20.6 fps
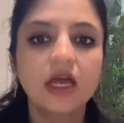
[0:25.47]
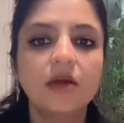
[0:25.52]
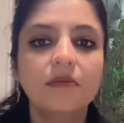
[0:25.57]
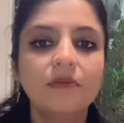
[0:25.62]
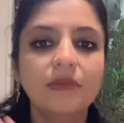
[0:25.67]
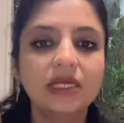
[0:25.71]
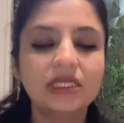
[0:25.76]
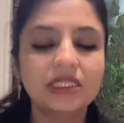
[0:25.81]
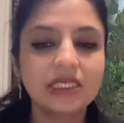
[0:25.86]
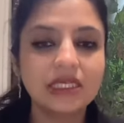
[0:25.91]

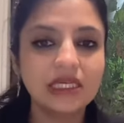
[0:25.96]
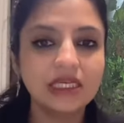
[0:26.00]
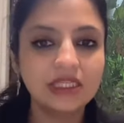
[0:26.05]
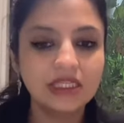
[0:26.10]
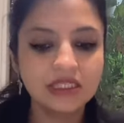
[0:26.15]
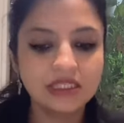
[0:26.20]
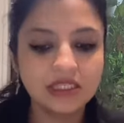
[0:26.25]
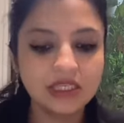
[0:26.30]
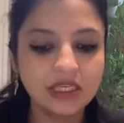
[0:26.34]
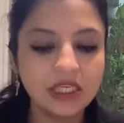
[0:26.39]
Basically
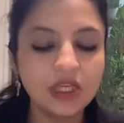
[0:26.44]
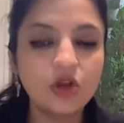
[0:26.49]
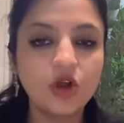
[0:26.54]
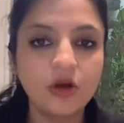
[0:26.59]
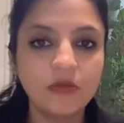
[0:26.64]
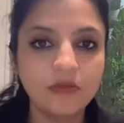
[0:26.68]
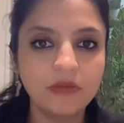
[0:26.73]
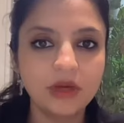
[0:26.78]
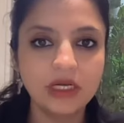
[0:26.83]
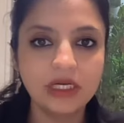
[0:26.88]
this three
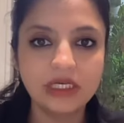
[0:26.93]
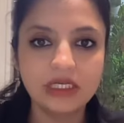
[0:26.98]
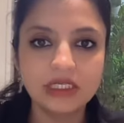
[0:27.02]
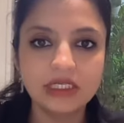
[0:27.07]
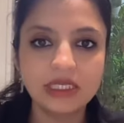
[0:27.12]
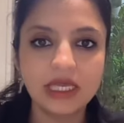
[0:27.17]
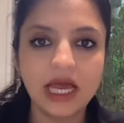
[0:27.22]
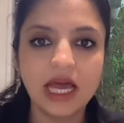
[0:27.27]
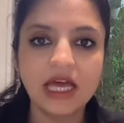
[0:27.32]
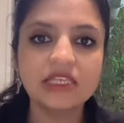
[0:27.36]

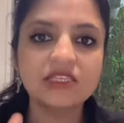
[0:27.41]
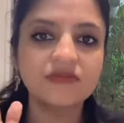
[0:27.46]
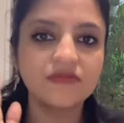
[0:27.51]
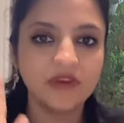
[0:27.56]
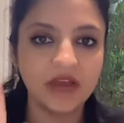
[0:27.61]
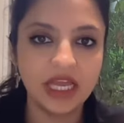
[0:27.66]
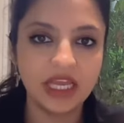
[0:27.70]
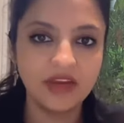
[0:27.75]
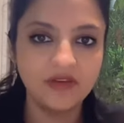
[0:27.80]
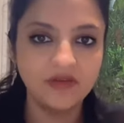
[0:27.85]
components has
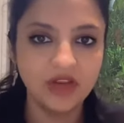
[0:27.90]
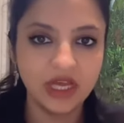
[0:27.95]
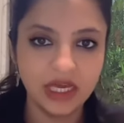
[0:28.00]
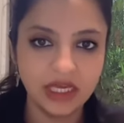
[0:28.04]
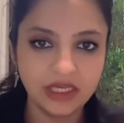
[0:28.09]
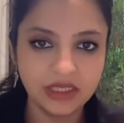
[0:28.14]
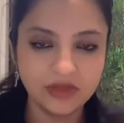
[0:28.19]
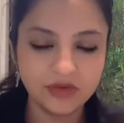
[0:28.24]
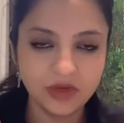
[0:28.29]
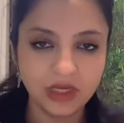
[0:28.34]
five
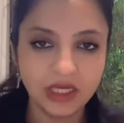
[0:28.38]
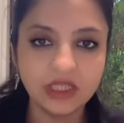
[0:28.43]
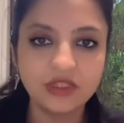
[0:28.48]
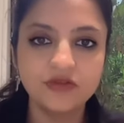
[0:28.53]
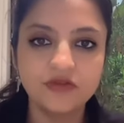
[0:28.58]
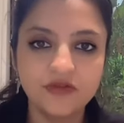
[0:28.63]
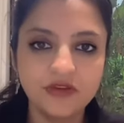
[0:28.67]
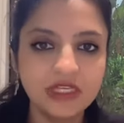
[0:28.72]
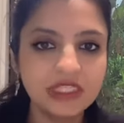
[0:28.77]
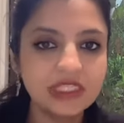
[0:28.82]
dyes. Okay,
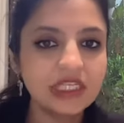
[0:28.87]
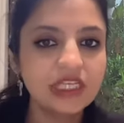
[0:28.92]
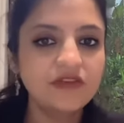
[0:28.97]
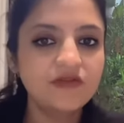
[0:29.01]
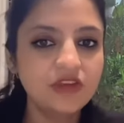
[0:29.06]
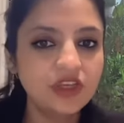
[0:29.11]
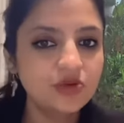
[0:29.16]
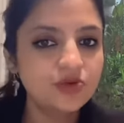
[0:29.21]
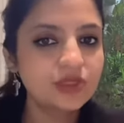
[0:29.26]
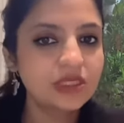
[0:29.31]
so first thing
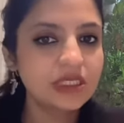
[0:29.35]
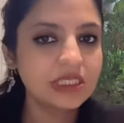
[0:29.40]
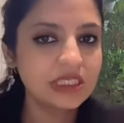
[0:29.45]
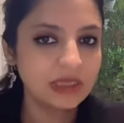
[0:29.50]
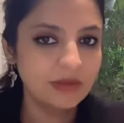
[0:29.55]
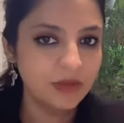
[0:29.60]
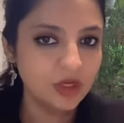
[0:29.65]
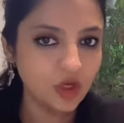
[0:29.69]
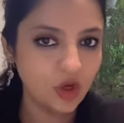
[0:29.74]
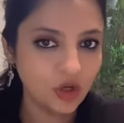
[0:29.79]
we use is
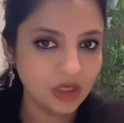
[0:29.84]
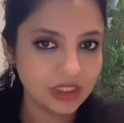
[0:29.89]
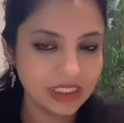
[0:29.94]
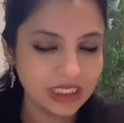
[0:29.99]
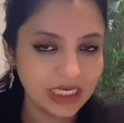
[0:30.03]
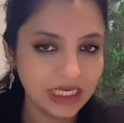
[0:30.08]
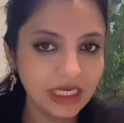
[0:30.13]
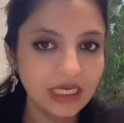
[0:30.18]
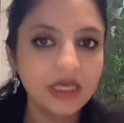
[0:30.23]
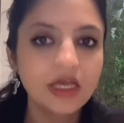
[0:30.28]

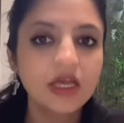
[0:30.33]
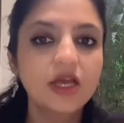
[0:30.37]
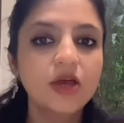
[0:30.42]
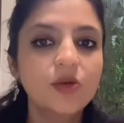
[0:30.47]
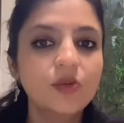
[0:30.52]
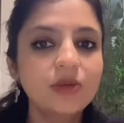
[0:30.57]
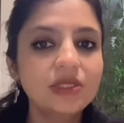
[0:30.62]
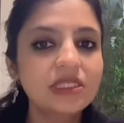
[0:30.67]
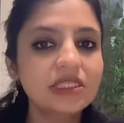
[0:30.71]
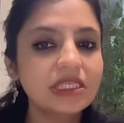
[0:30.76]
hematoxylin,
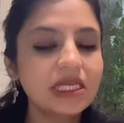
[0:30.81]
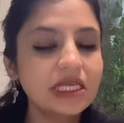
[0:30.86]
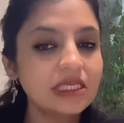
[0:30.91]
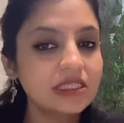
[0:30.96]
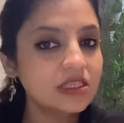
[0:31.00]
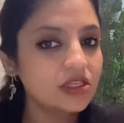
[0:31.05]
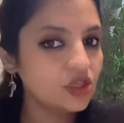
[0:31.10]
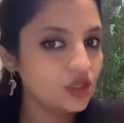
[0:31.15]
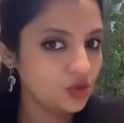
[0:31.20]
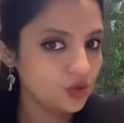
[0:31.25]
which
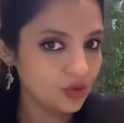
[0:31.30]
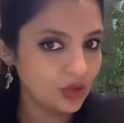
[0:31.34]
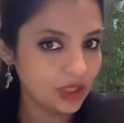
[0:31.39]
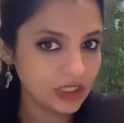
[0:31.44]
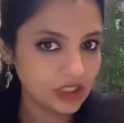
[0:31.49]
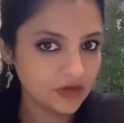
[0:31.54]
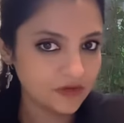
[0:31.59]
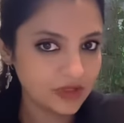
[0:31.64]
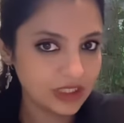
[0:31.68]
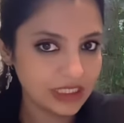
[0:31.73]
stains the
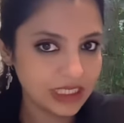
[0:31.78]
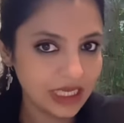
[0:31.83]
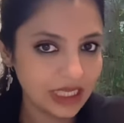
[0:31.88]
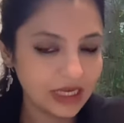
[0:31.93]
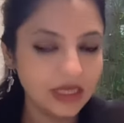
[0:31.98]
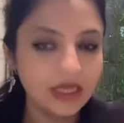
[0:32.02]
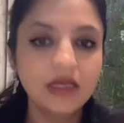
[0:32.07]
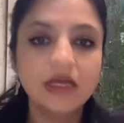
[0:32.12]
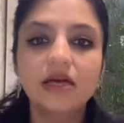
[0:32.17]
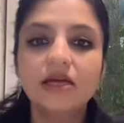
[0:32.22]
nucleus of the cell.